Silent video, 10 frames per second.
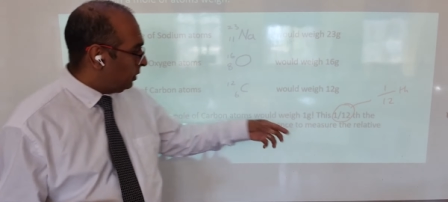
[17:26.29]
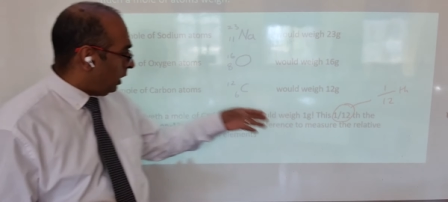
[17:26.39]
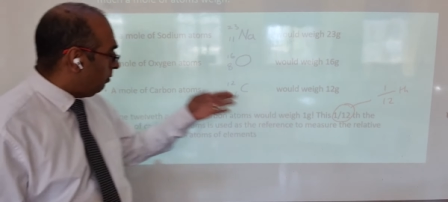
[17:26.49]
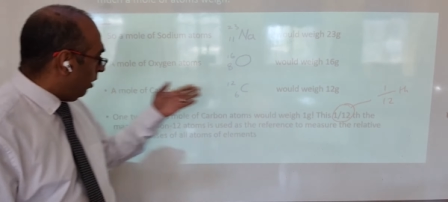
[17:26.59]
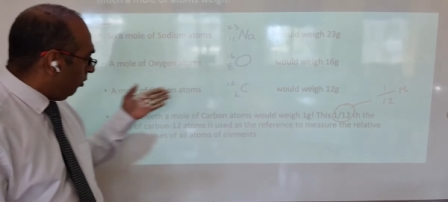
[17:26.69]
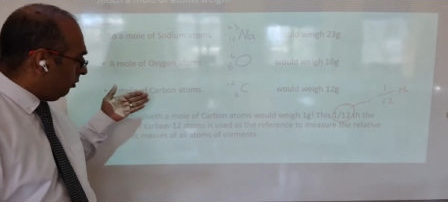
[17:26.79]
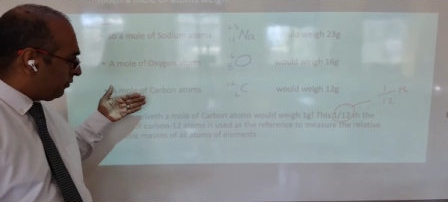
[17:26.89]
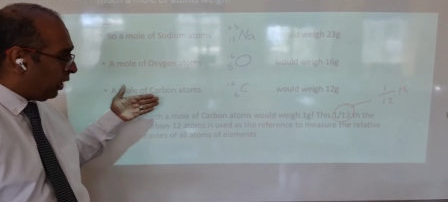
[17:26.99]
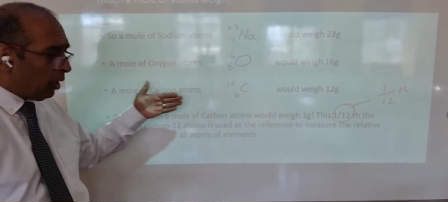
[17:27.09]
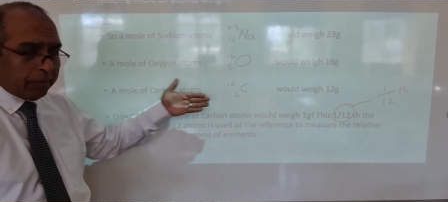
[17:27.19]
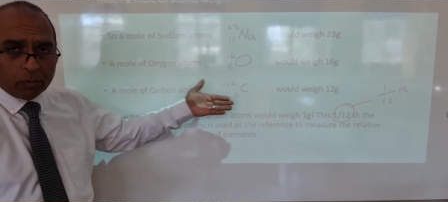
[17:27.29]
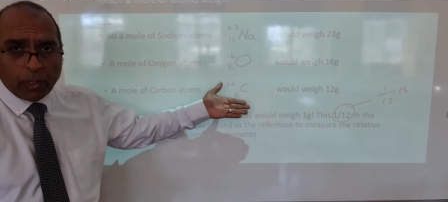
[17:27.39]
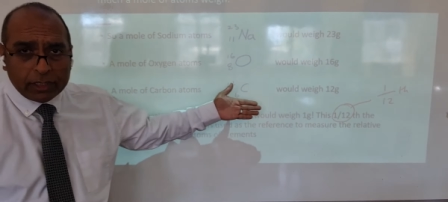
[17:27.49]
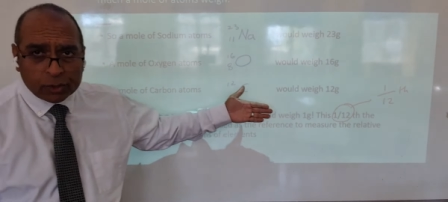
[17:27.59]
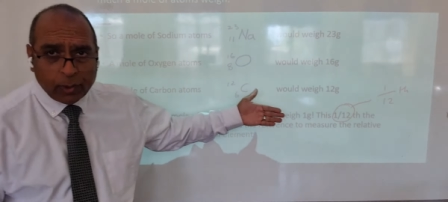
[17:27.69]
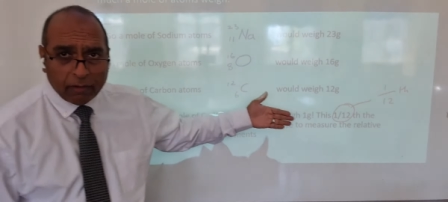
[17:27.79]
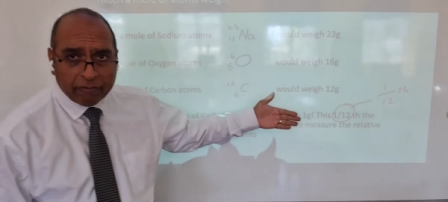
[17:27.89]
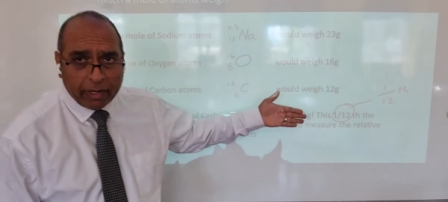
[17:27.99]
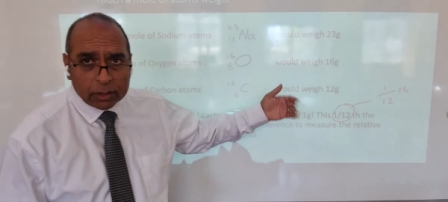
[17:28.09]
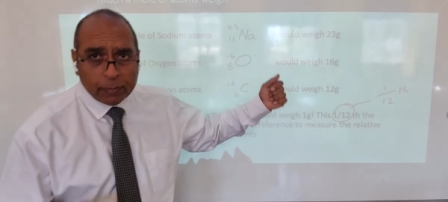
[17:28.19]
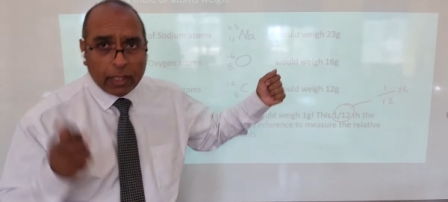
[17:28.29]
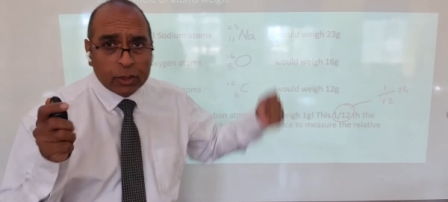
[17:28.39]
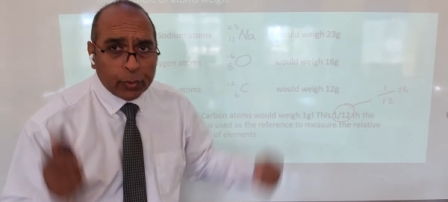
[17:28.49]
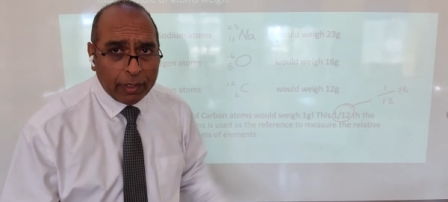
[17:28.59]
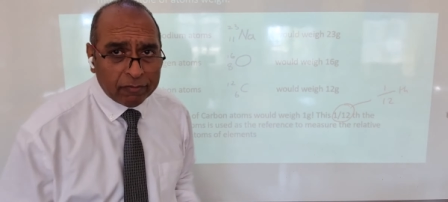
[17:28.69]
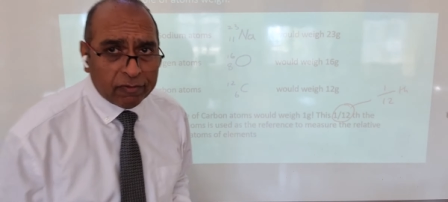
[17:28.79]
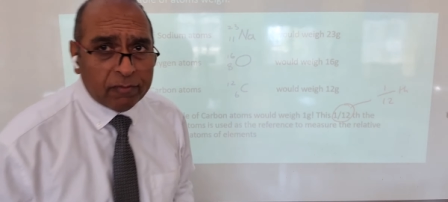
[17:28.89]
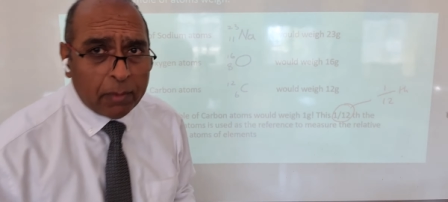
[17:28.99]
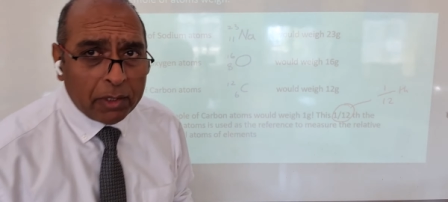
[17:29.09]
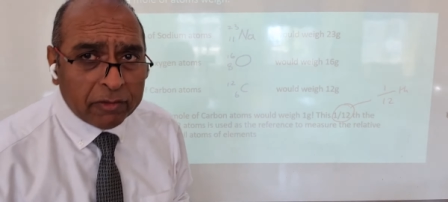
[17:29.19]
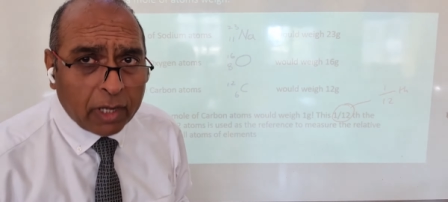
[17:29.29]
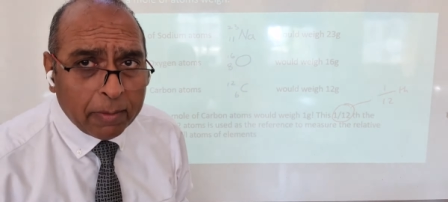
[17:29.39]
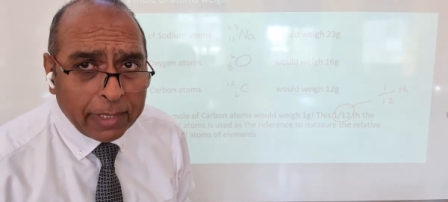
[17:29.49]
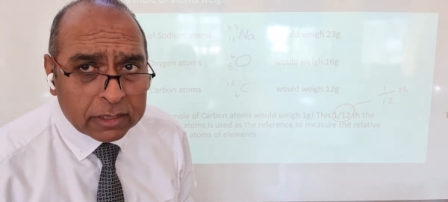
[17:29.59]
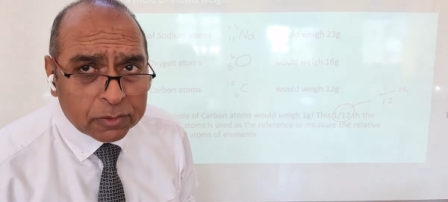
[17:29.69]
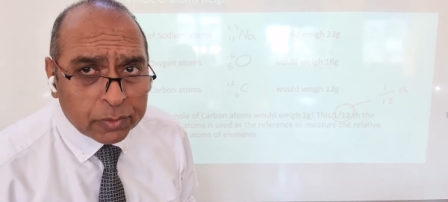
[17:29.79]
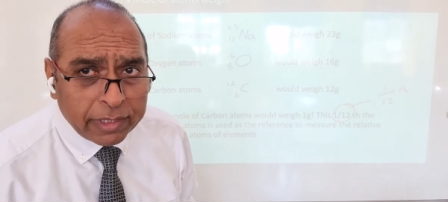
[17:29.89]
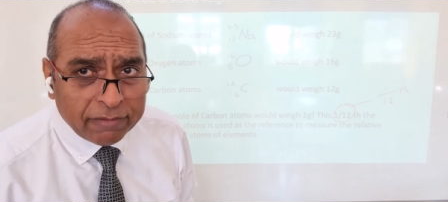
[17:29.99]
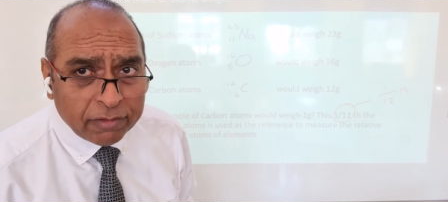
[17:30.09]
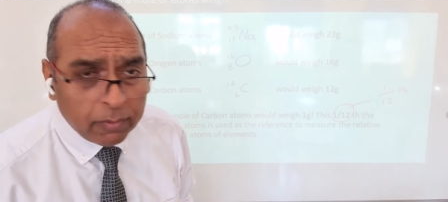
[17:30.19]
A mole of carbon weighs 12 grams, but a 12th of a mole of carbon atoms will therefore